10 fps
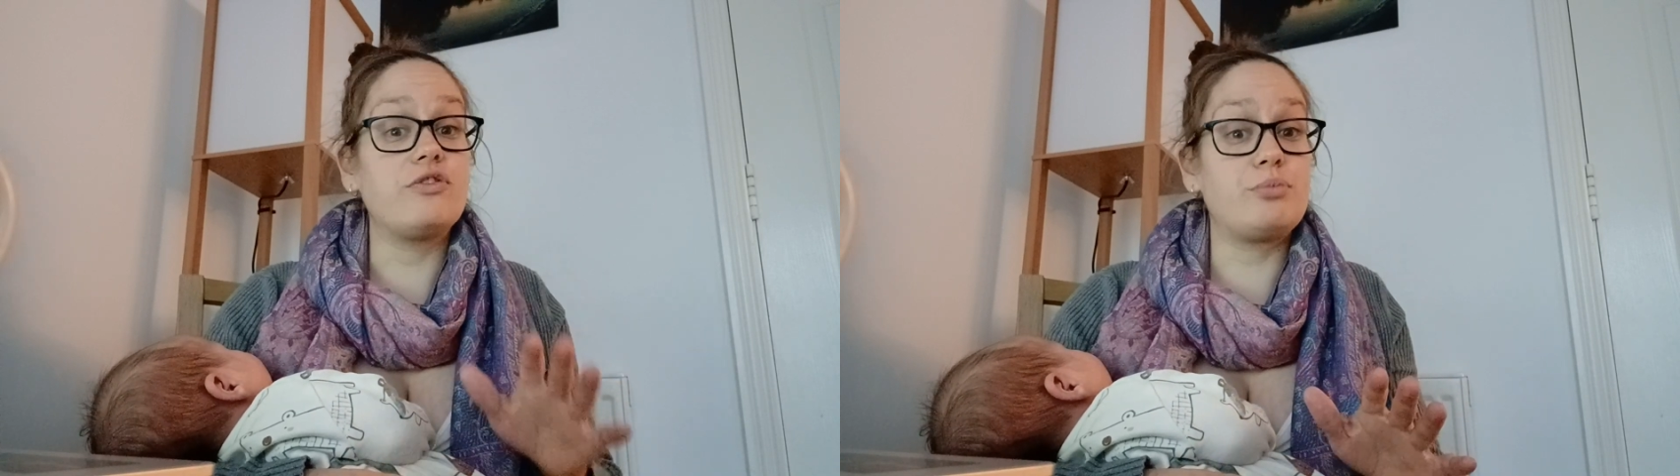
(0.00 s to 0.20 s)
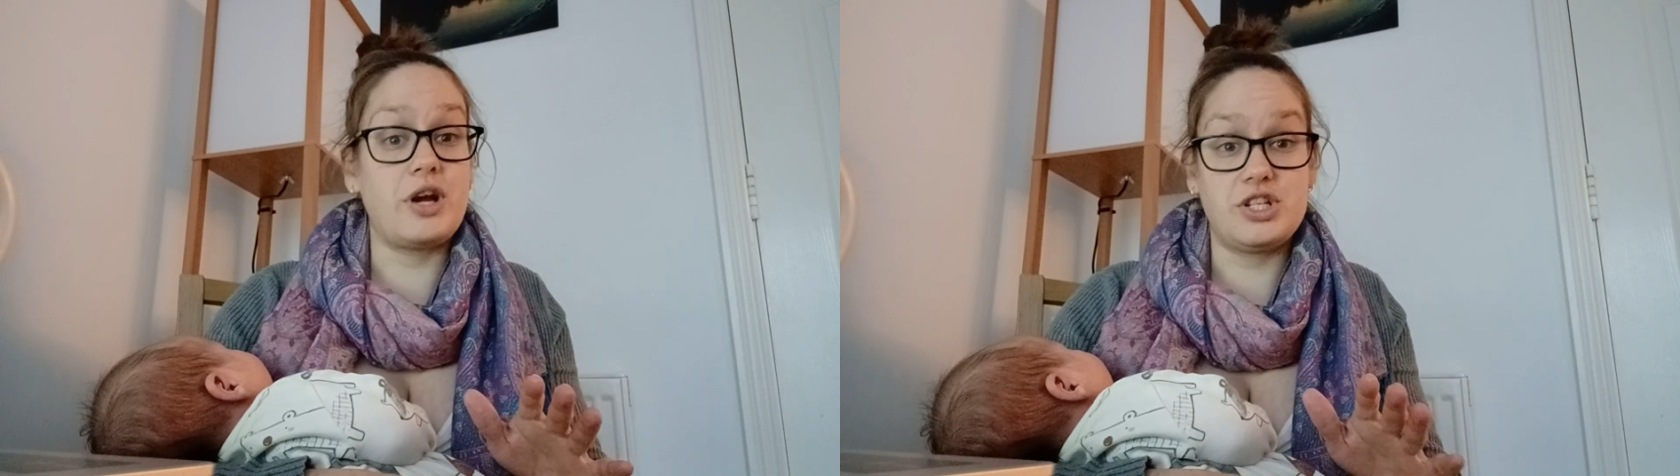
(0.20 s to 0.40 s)

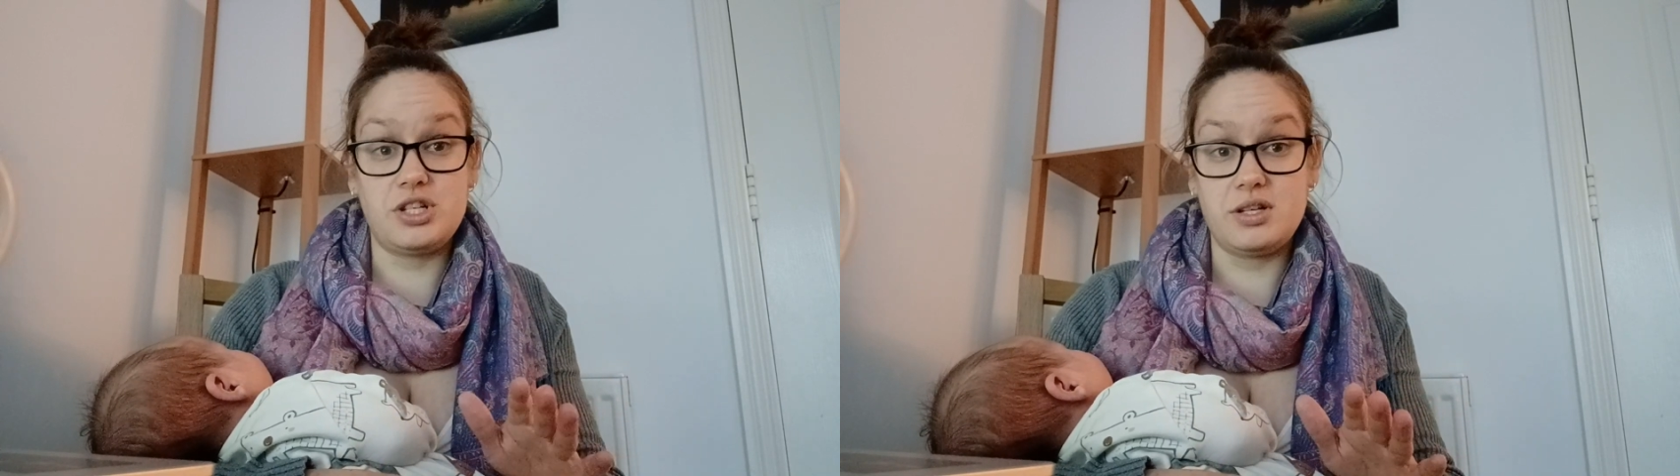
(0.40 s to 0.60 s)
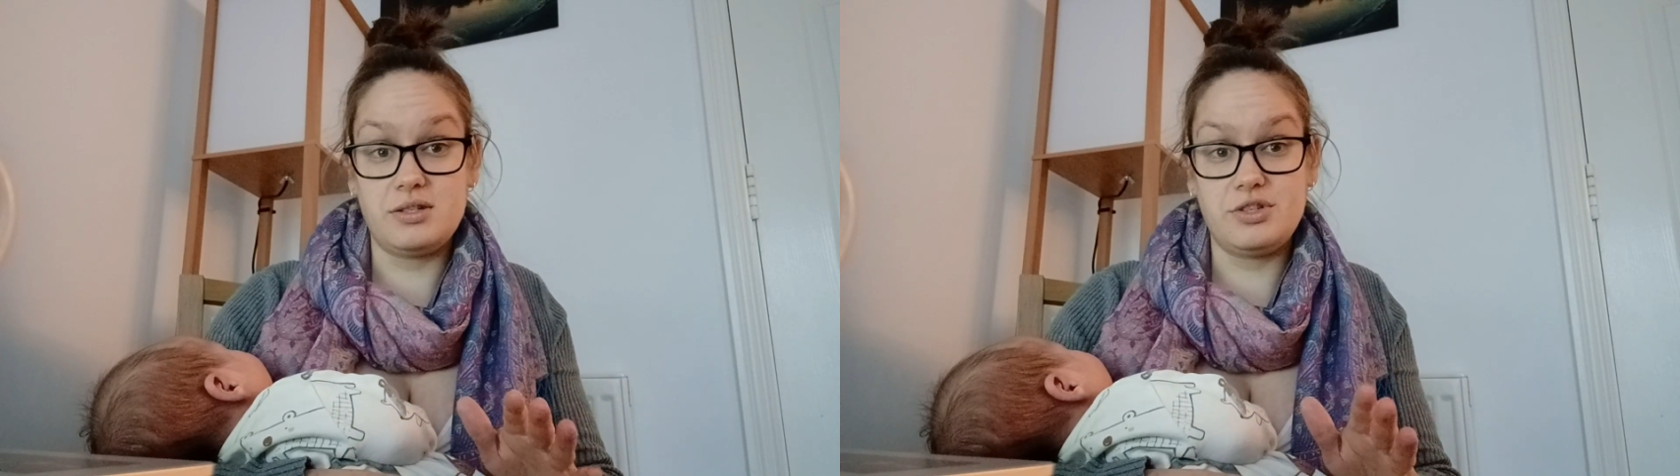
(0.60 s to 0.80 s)
of
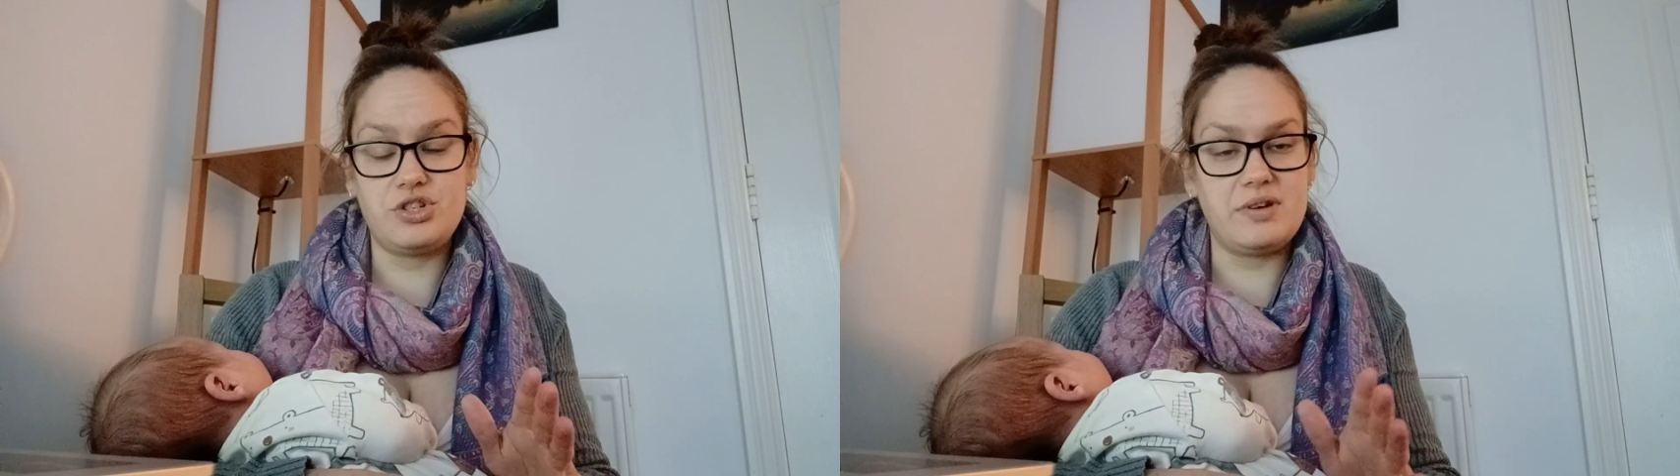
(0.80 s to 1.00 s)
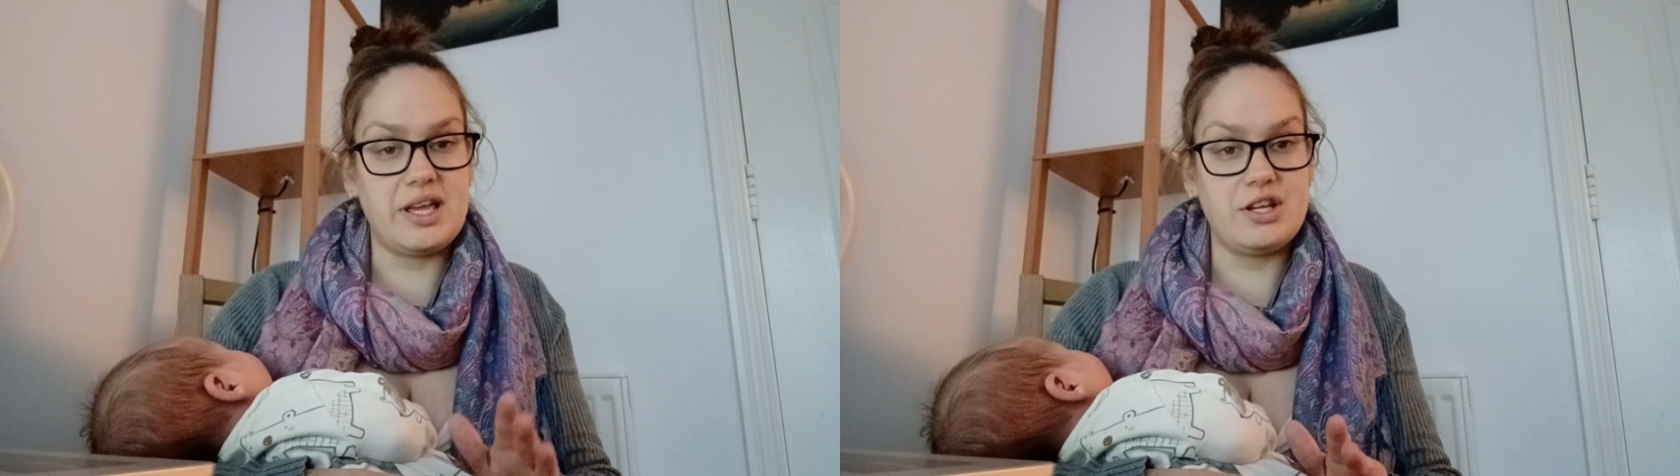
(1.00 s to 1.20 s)
pressure
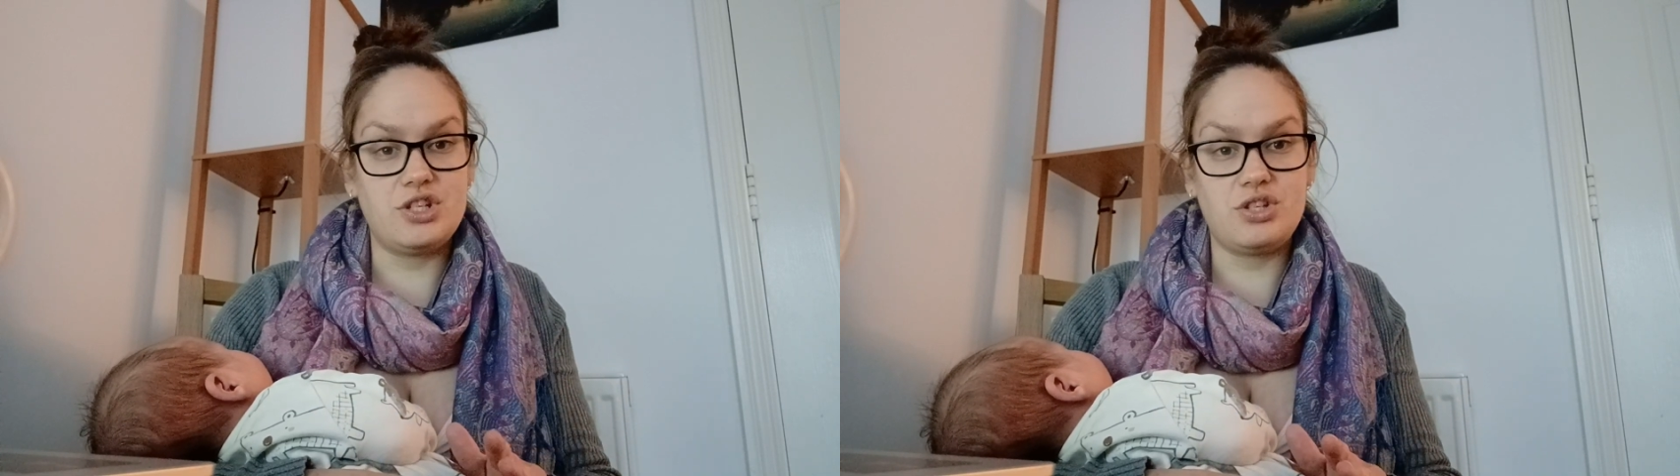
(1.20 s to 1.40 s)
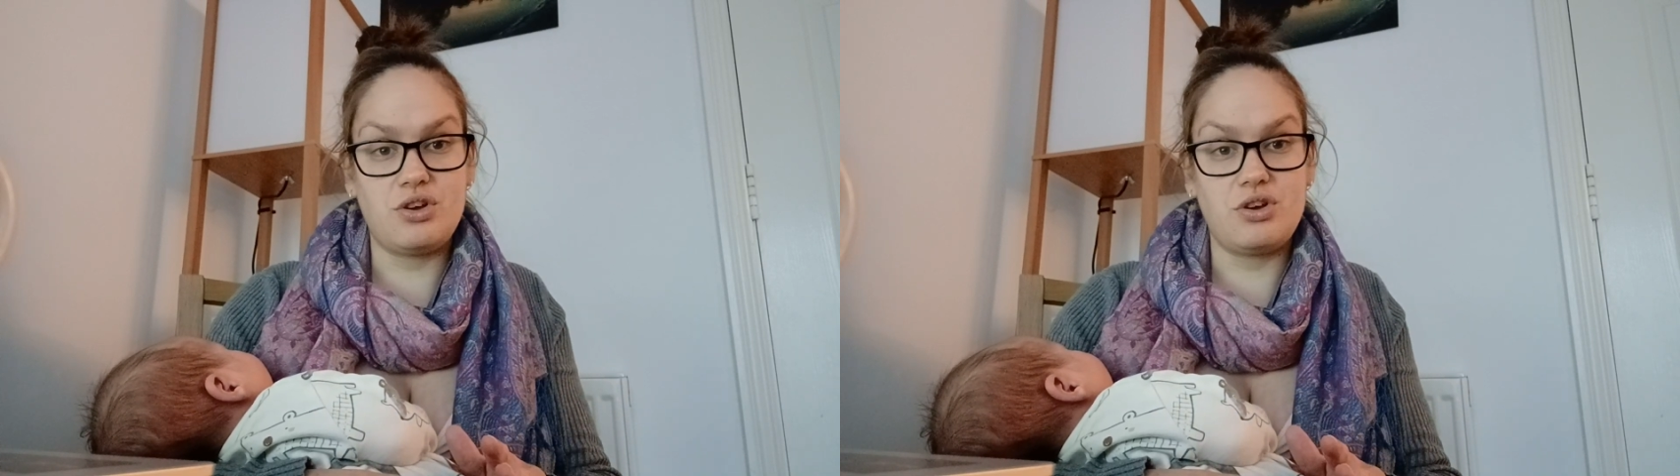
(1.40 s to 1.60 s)
during each
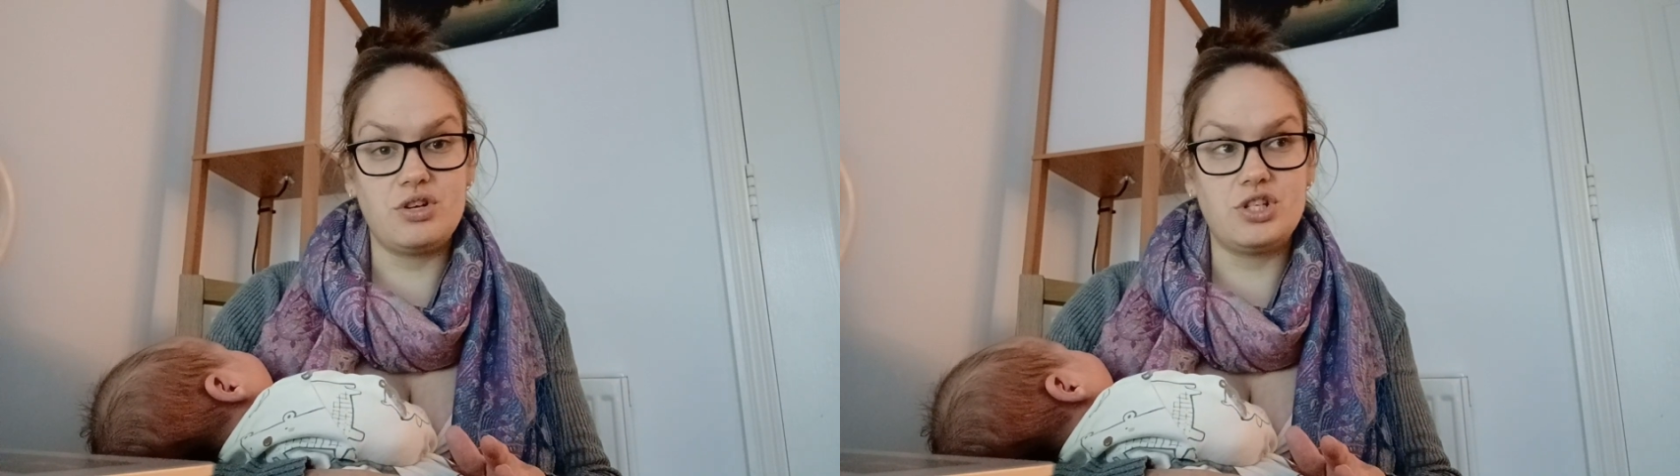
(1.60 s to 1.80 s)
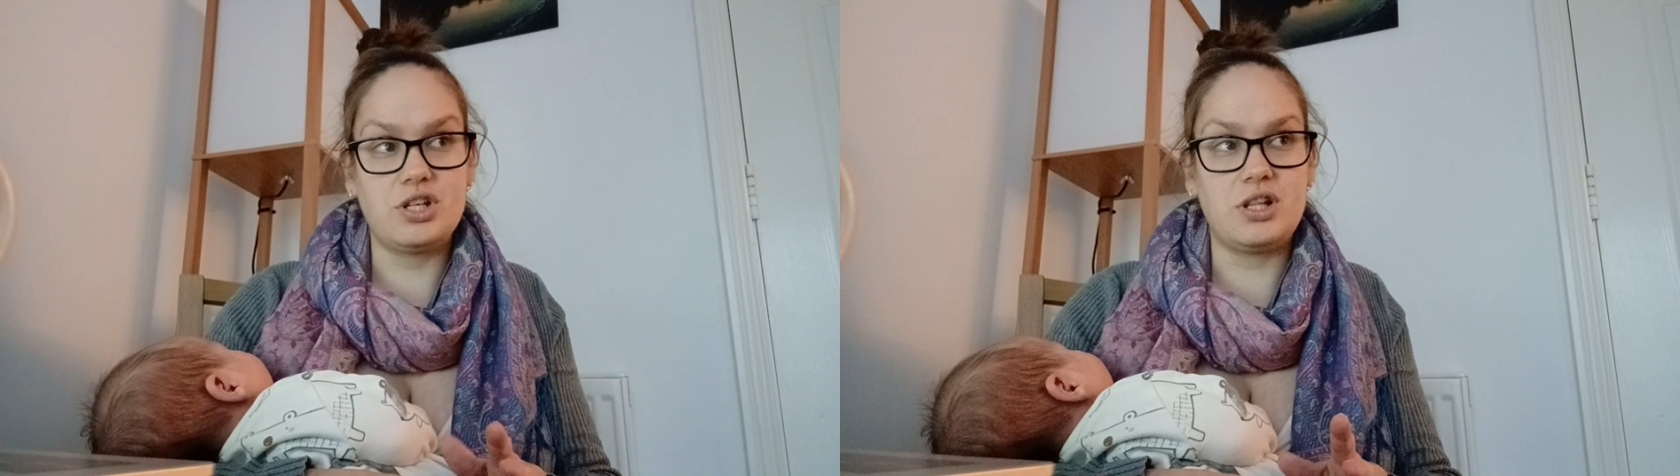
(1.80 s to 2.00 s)
surge,